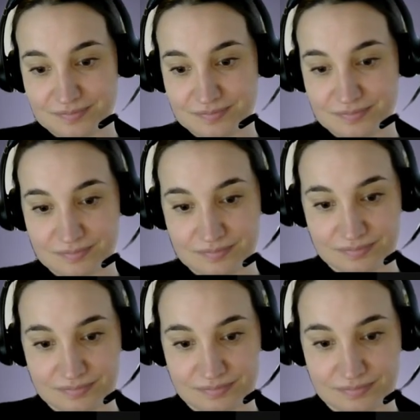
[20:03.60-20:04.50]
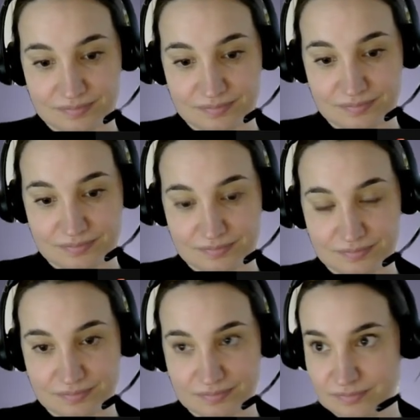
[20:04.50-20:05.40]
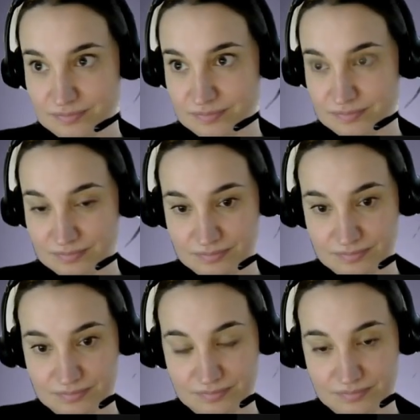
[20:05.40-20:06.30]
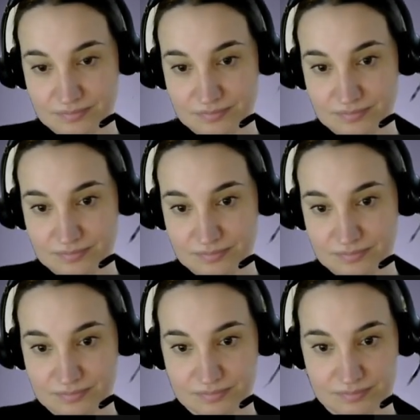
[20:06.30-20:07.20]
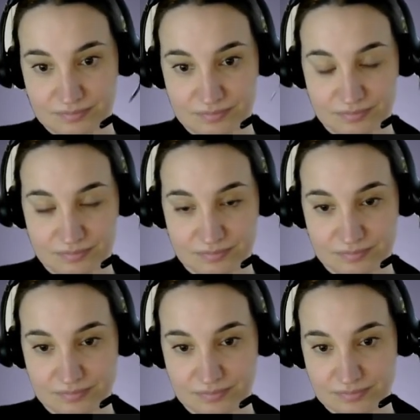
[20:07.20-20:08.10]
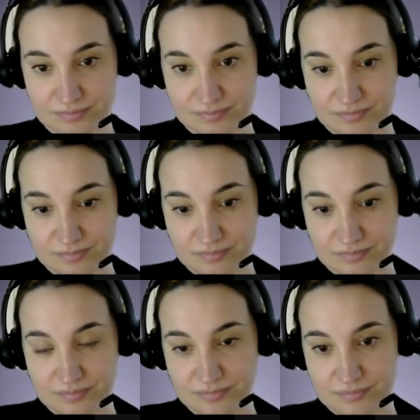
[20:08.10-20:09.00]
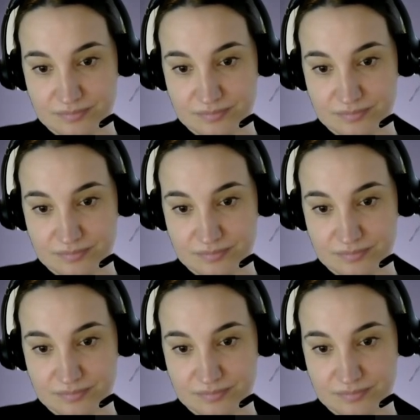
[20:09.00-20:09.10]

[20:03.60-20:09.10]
No words are spoken by the person on screen.